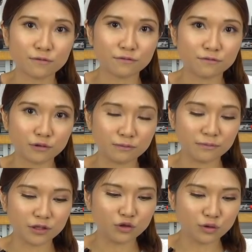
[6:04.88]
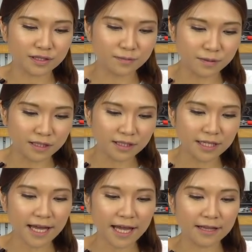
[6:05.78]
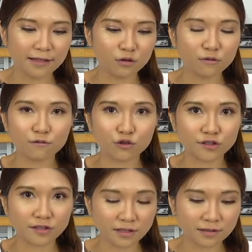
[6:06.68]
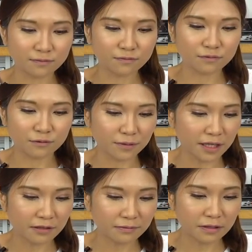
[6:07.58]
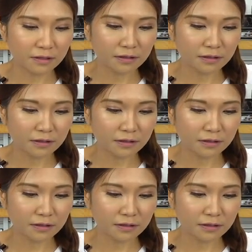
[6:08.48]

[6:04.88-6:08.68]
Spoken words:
off from a USB and look for a system from there.